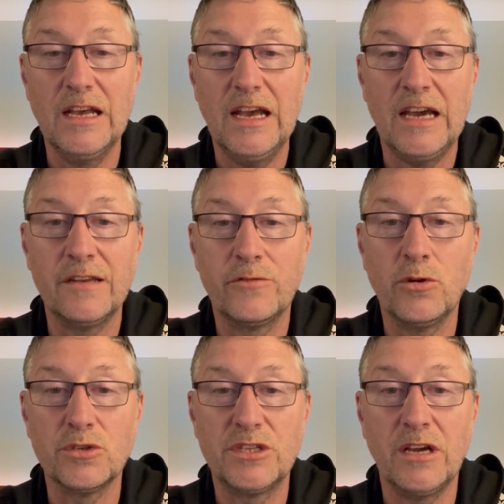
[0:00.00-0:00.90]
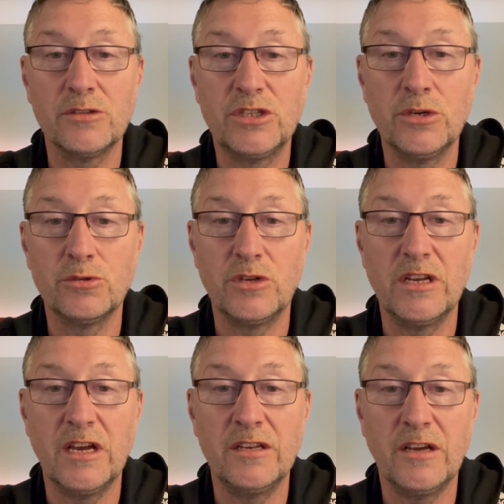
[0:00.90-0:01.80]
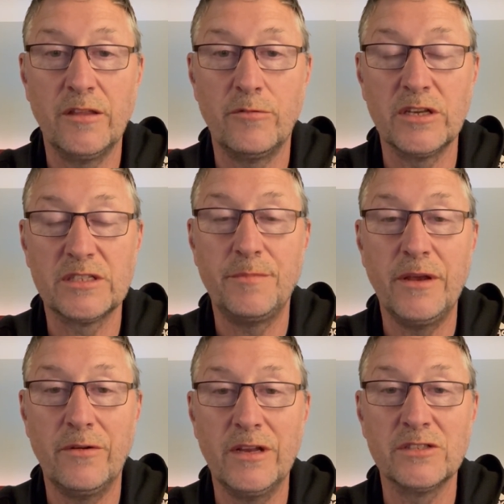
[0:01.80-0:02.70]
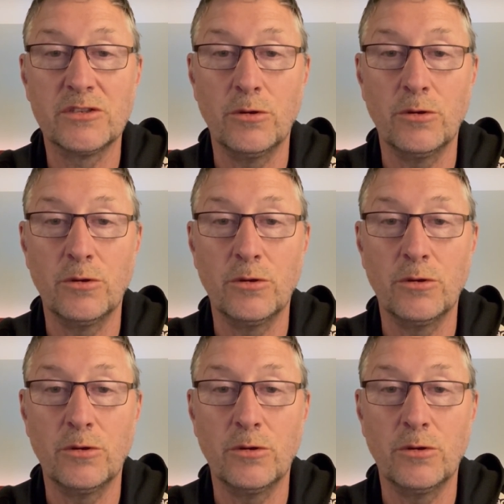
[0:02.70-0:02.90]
And of course, young children are neither experienced